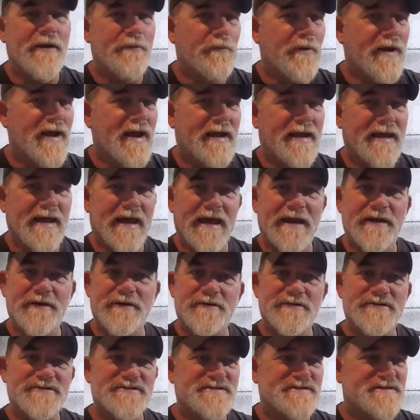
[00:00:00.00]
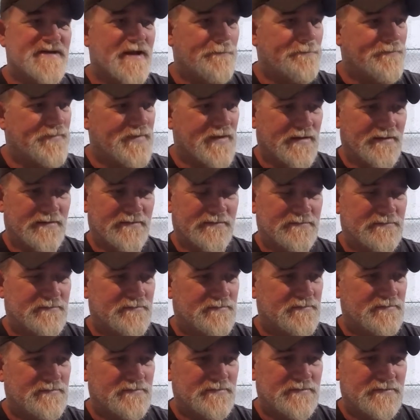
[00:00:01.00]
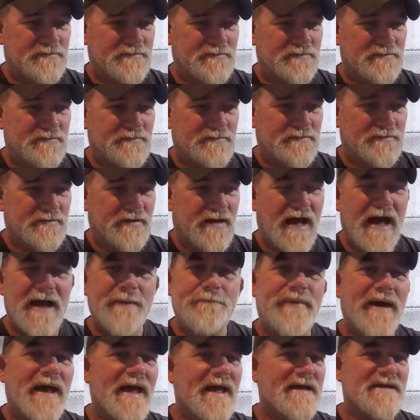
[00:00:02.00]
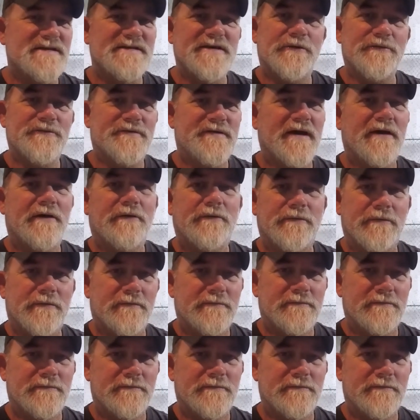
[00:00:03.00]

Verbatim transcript: weekend or something. I'd pay his hotel,